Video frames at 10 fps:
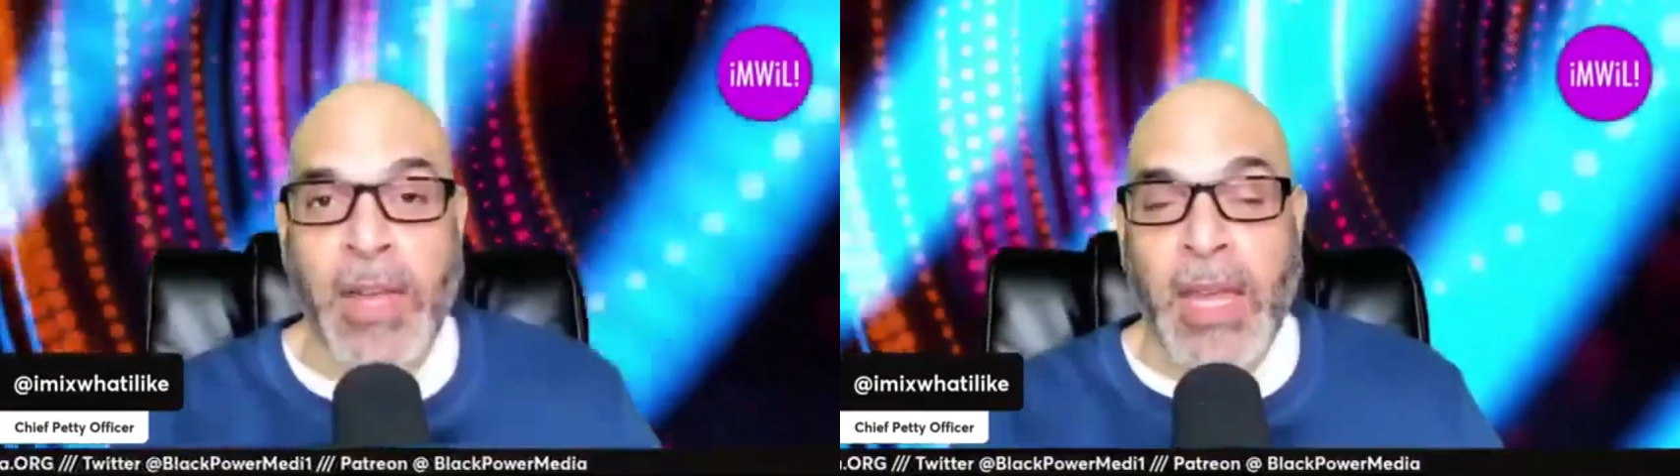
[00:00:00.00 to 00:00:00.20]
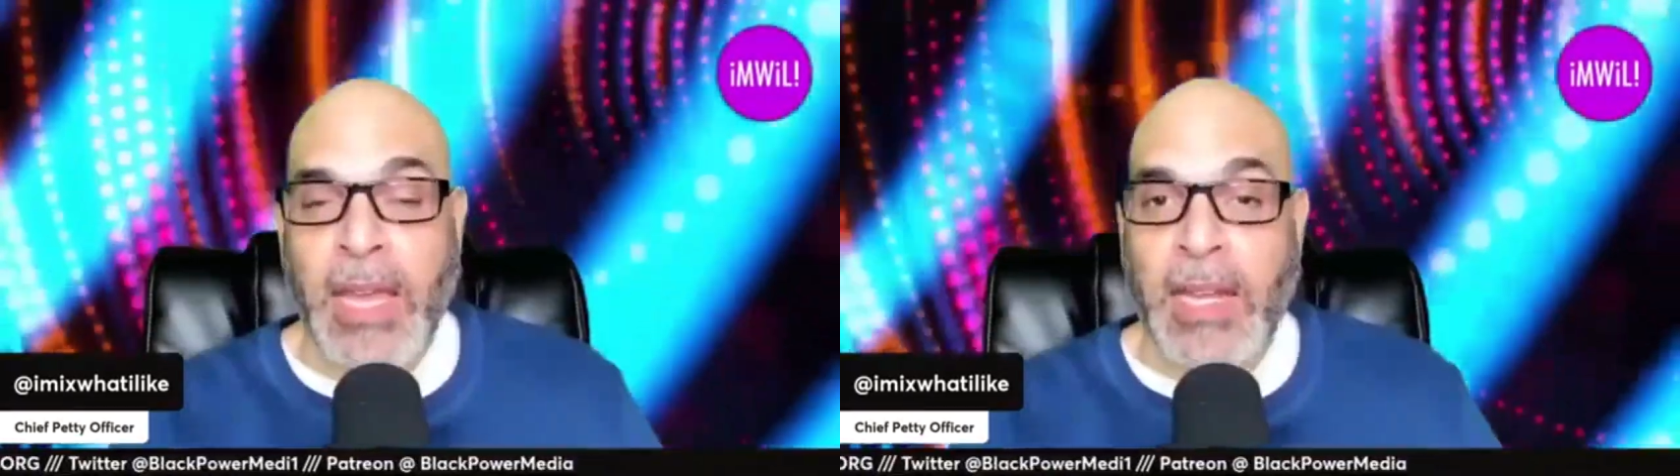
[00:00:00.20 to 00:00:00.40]

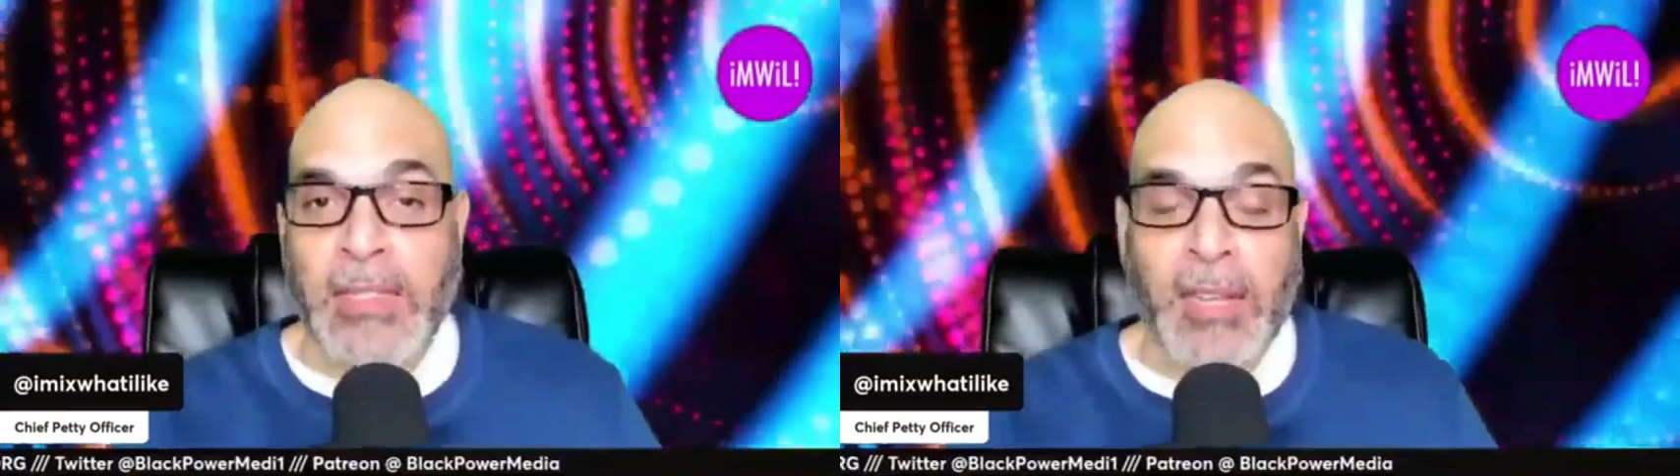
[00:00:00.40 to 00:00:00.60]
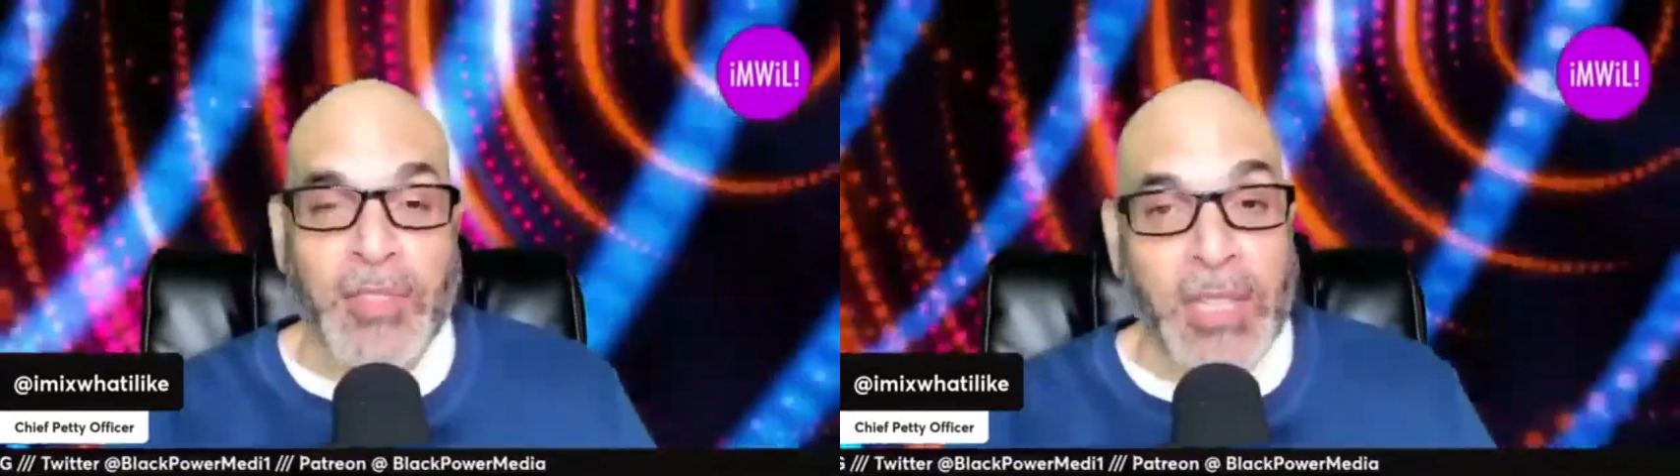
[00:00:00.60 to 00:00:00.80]
And
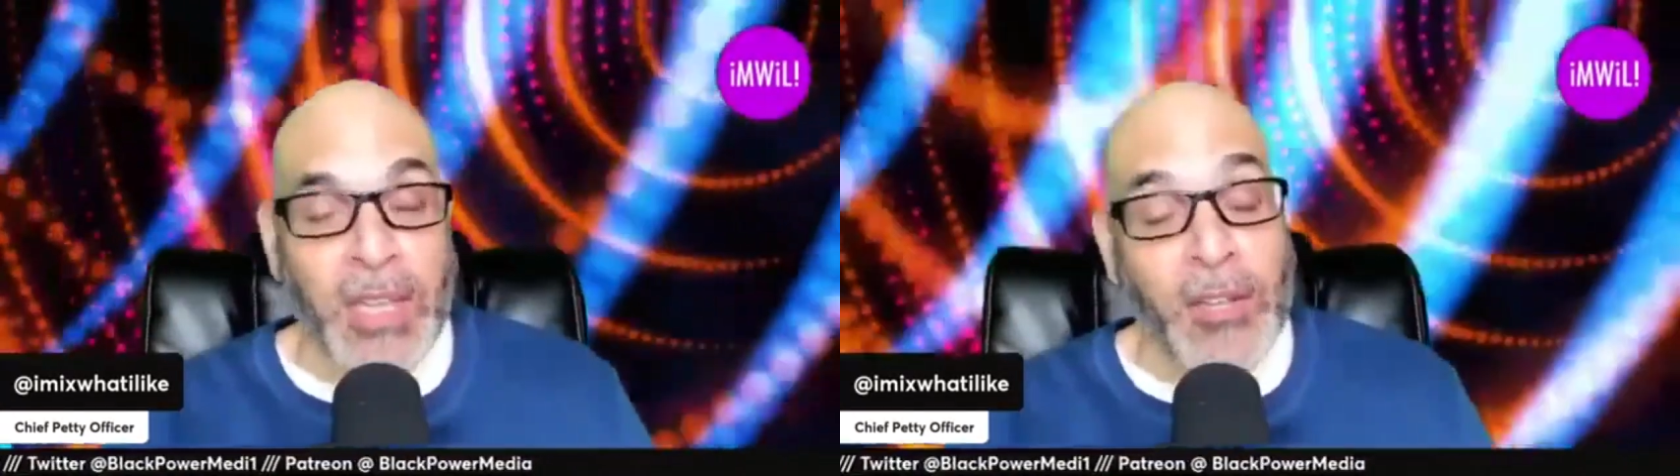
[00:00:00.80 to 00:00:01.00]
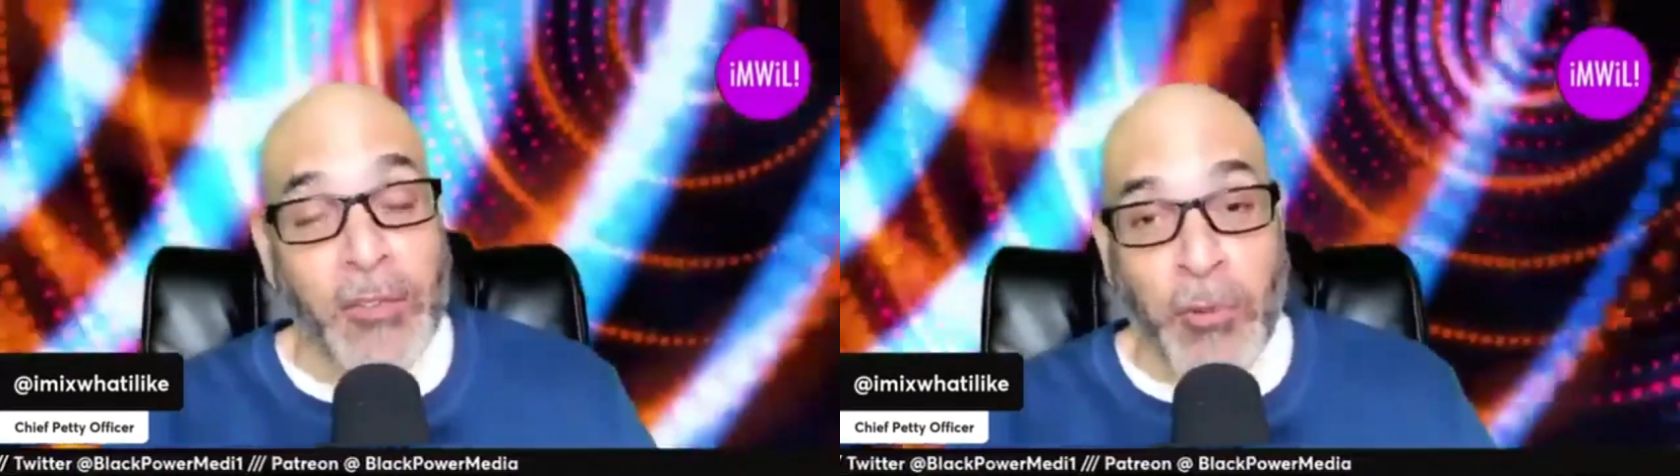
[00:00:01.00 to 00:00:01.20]
as I've
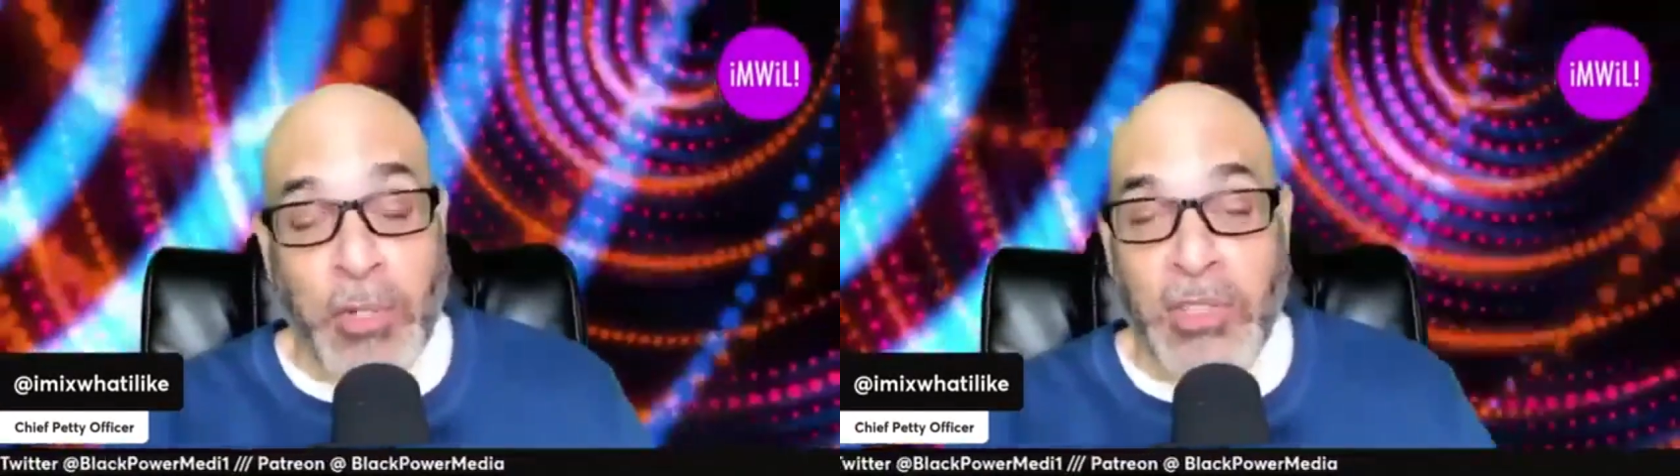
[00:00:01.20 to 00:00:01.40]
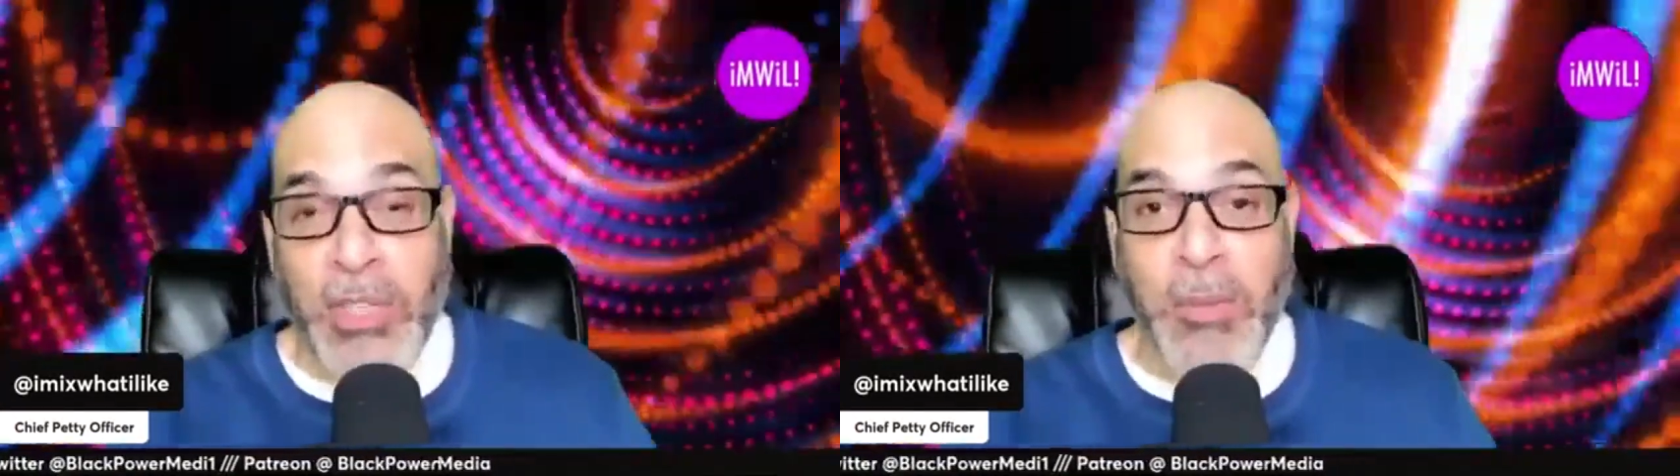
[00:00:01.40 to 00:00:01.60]
said,
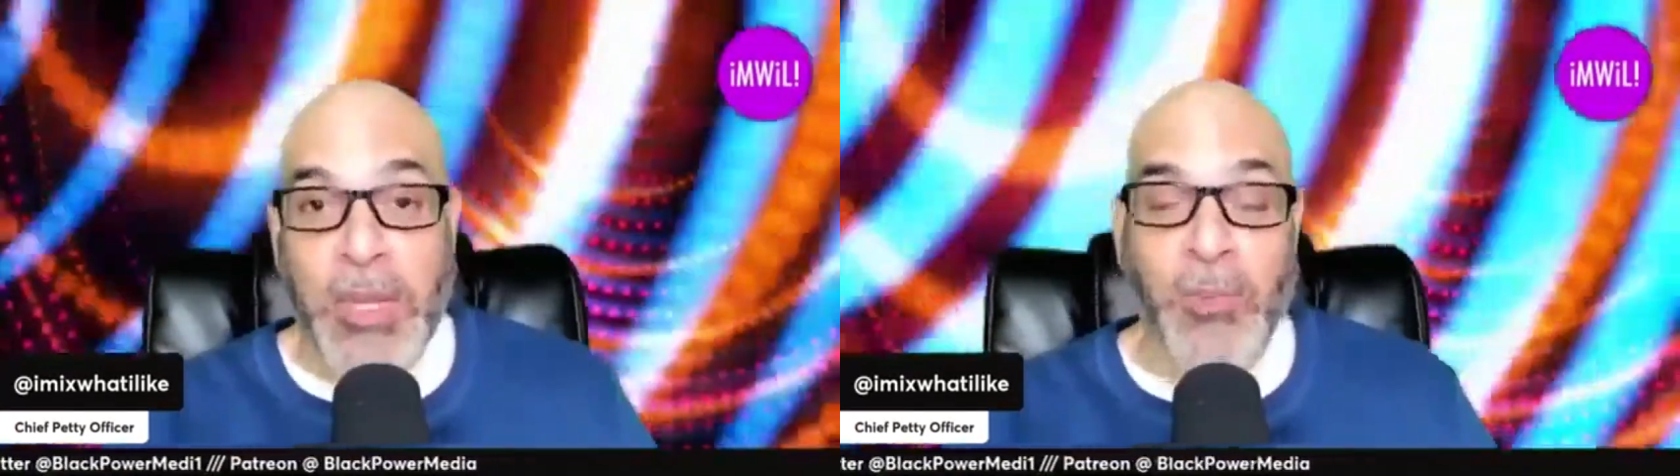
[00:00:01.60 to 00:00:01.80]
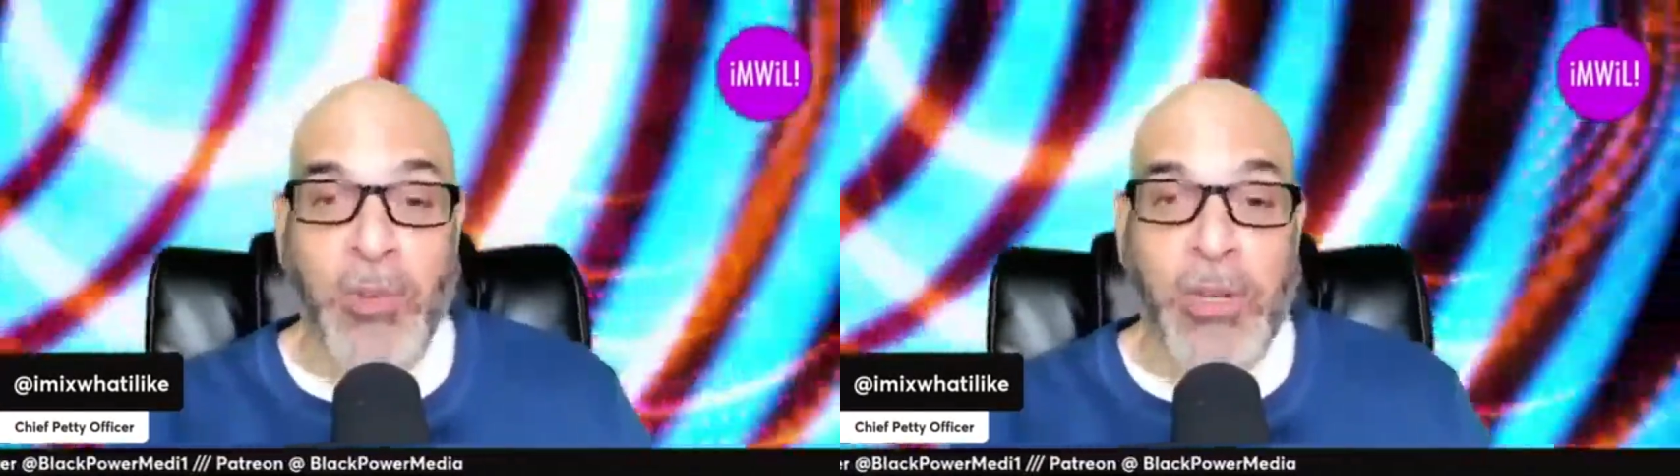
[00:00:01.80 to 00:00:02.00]
unfortunately,
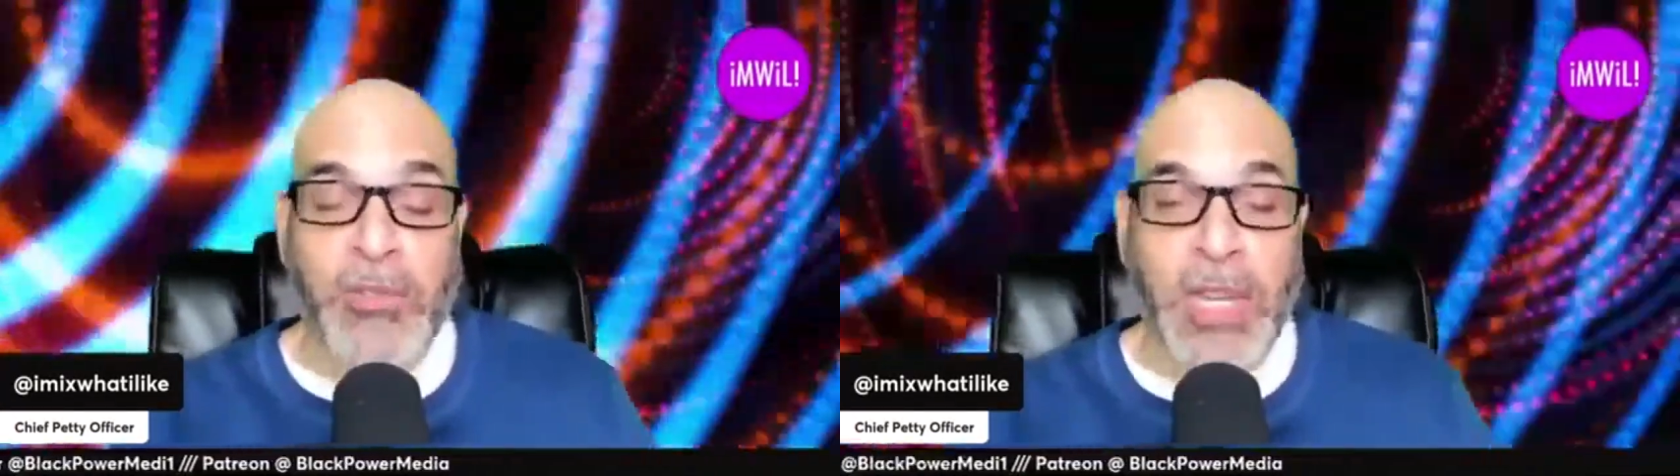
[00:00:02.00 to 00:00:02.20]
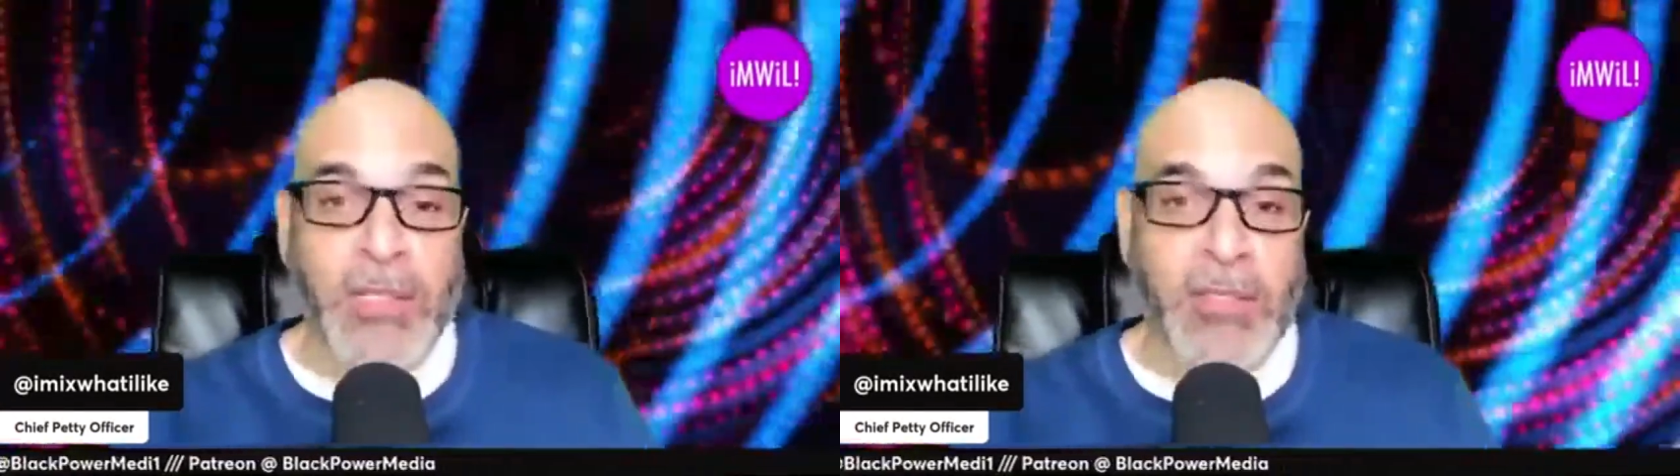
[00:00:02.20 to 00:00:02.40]
about the work
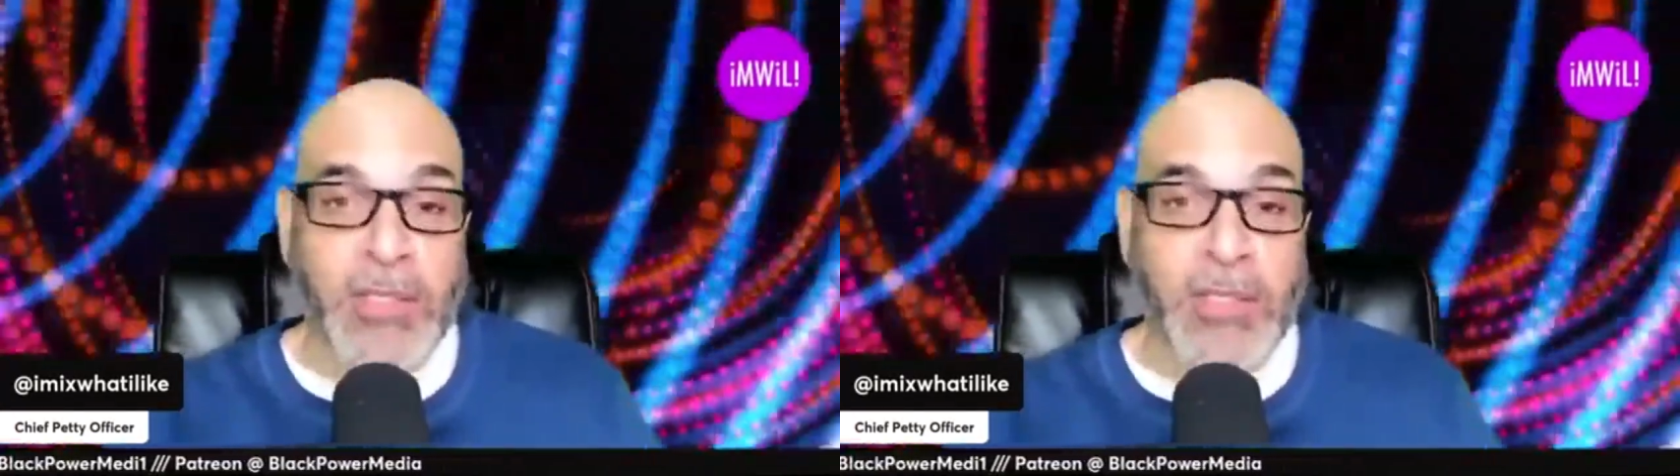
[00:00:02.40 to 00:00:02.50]
of Dr.